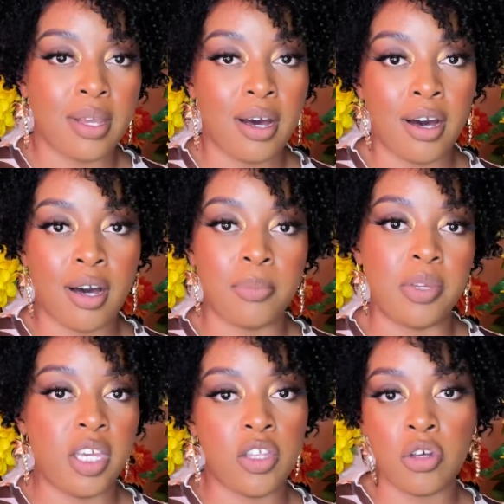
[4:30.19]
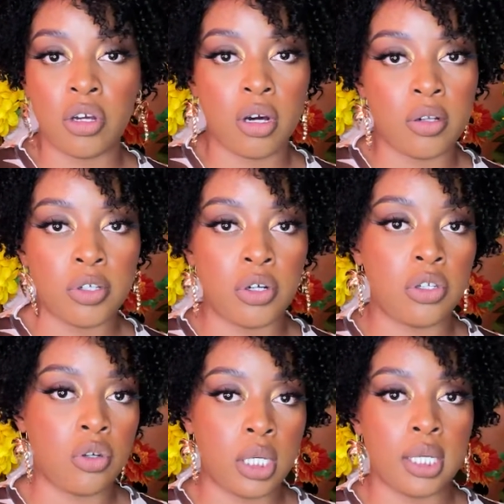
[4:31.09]
Um, either color
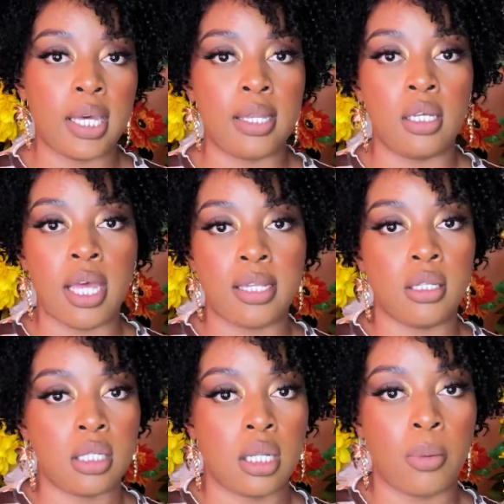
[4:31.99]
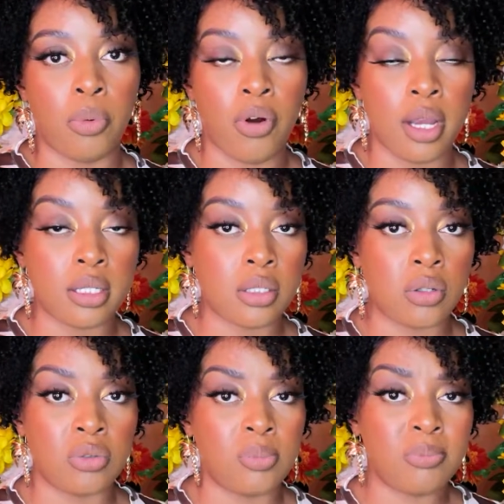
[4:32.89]
you can get it at the same price
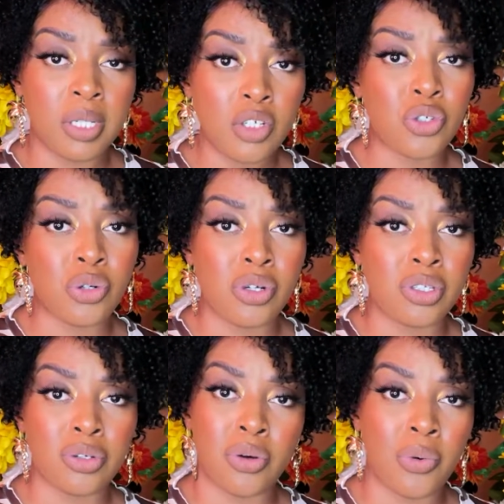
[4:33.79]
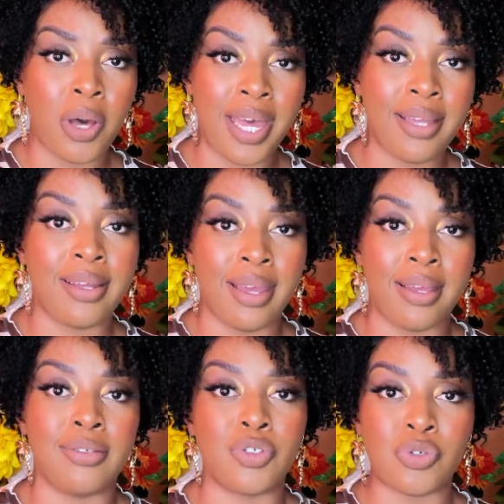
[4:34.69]
so be sure to go ahead
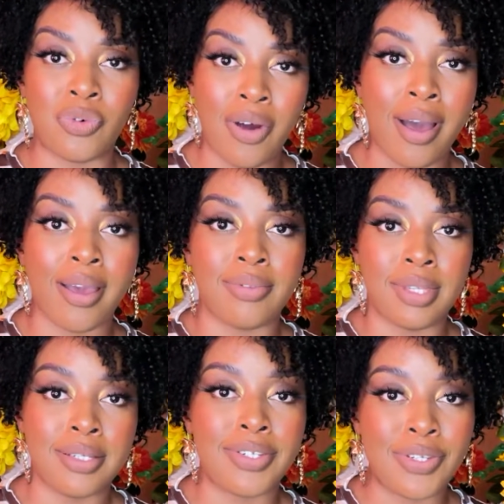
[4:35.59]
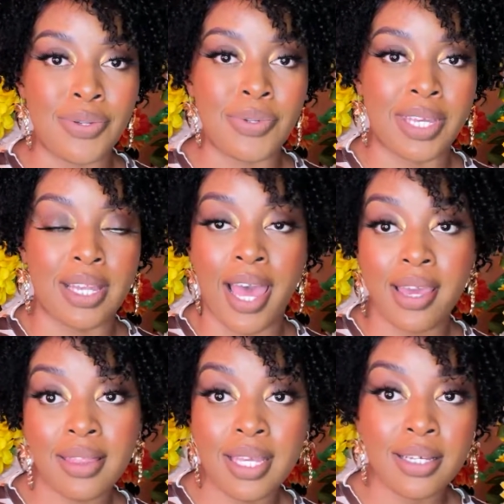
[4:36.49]
and try this unit
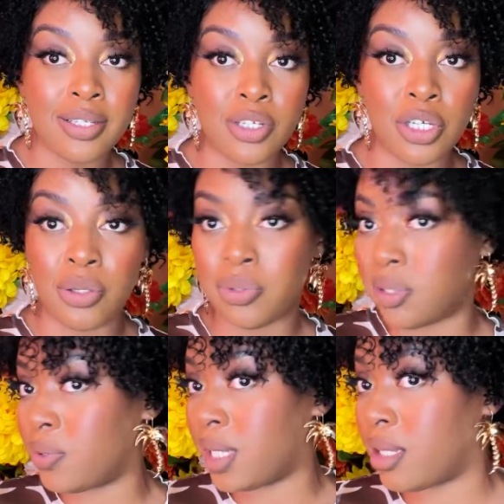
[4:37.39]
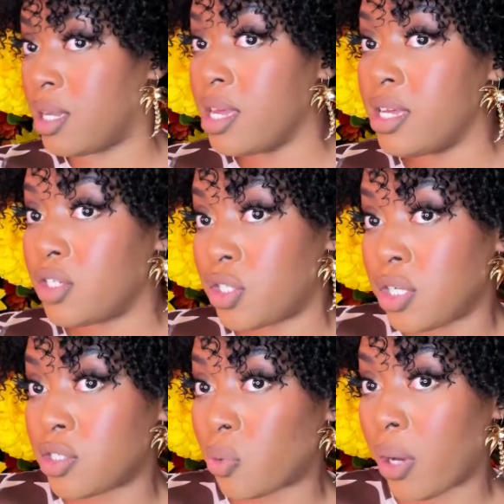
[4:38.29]
I think it's a cute unit
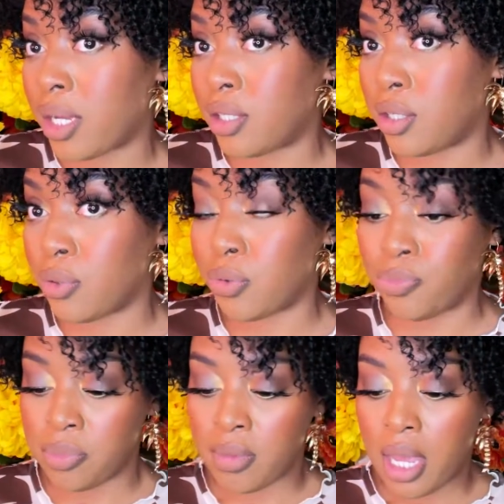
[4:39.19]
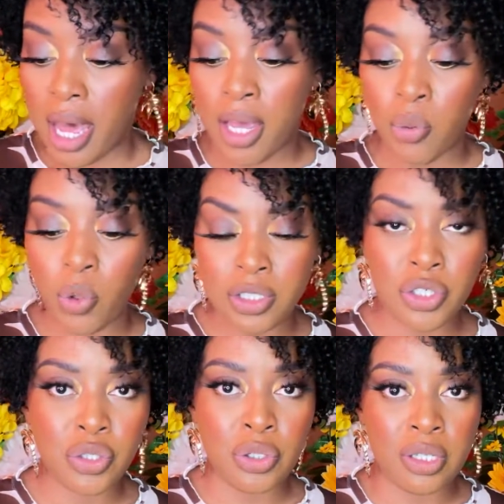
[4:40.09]
she is quite cute I want to
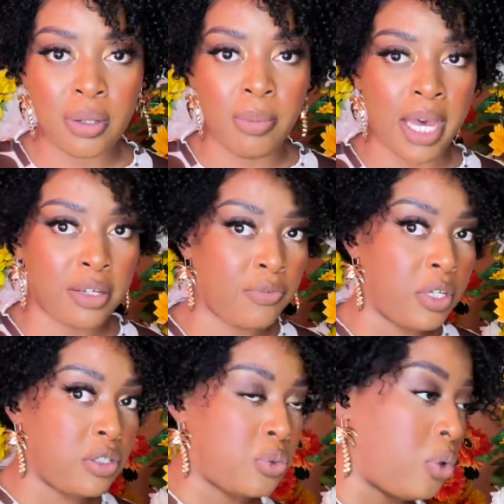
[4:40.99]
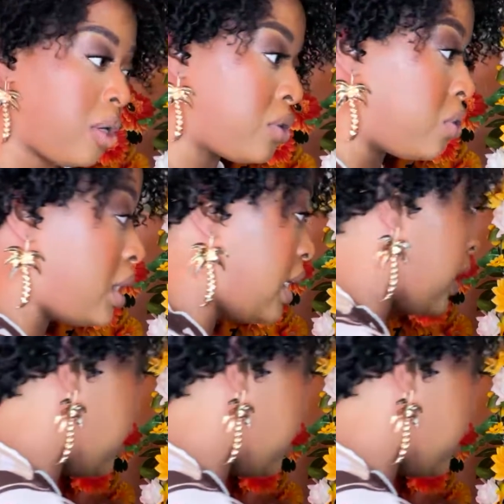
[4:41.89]
show you the back of it as well so you can get